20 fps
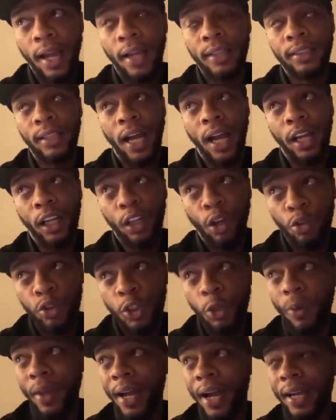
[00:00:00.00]
I go
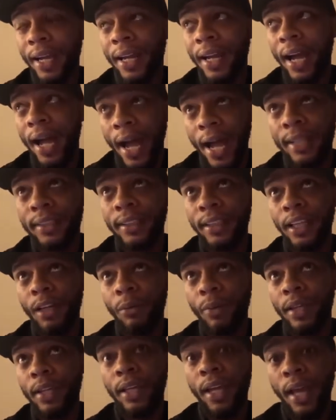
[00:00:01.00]
to where I got an idea
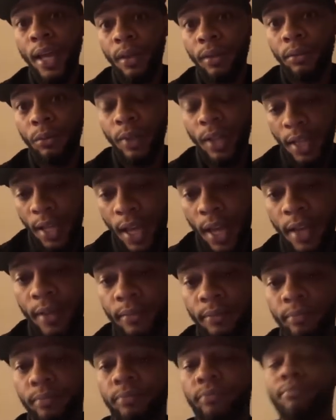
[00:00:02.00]
where they
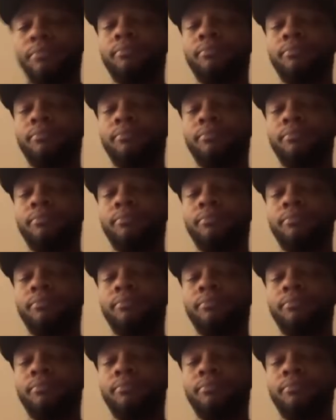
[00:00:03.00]
at.